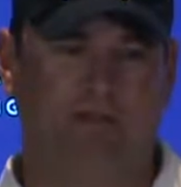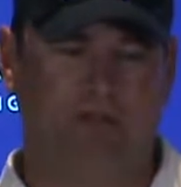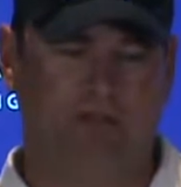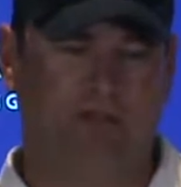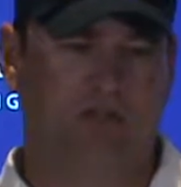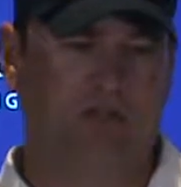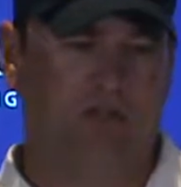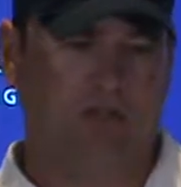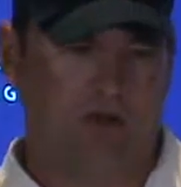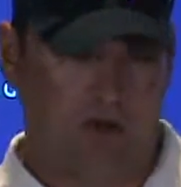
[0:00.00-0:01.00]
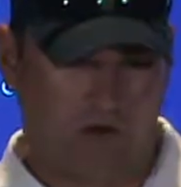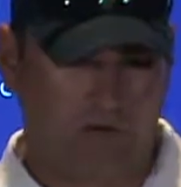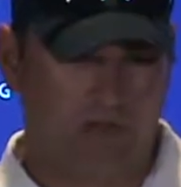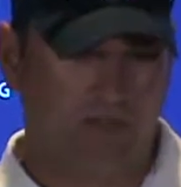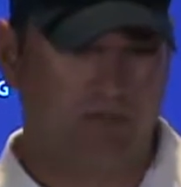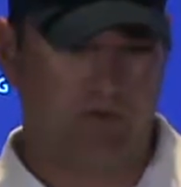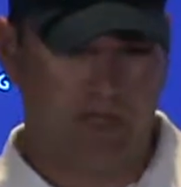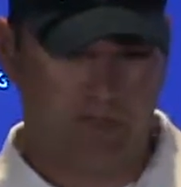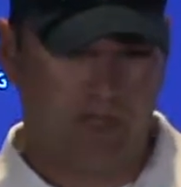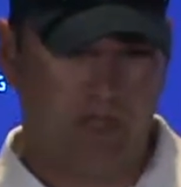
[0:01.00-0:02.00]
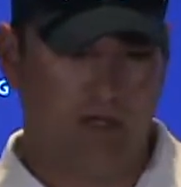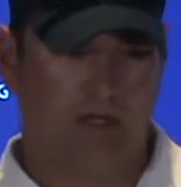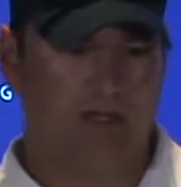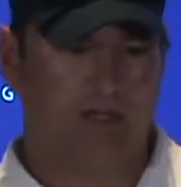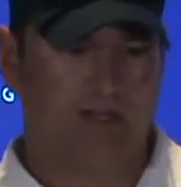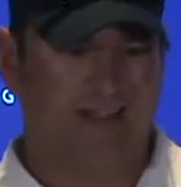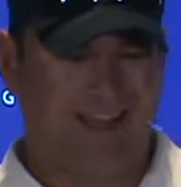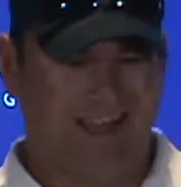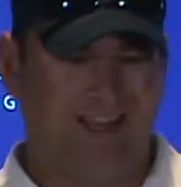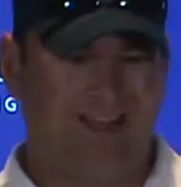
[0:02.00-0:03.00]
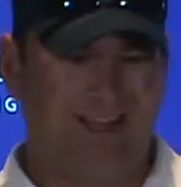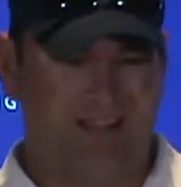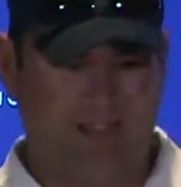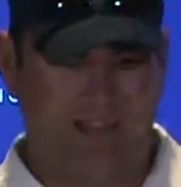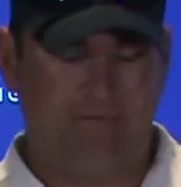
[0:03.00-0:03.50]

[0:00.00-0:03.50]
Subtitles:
felt that our offense with him in there had life.